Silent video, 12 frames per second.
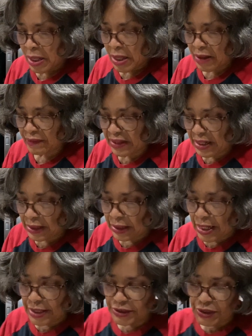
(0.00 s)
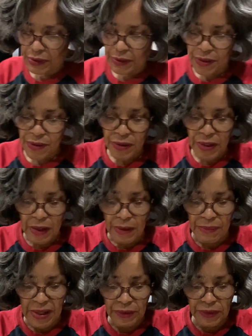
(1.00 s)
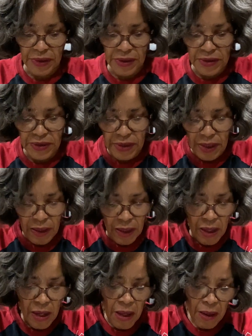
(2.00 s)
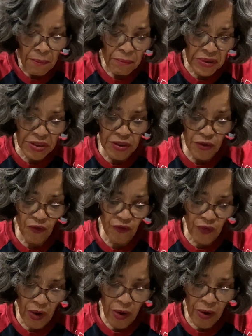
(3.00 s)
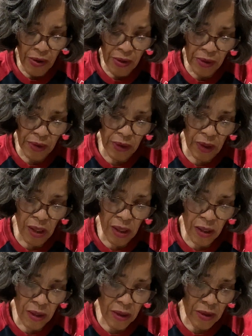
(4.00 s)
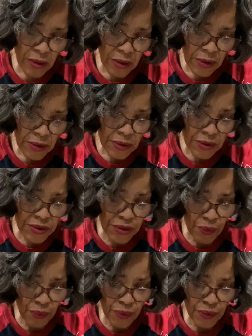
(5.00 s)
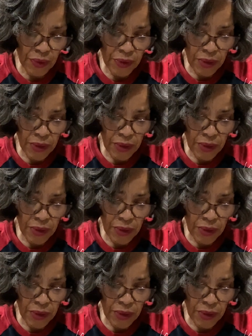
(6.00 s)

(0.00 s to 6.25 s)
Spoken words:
I've got a lot to learn about this, but so far, so good.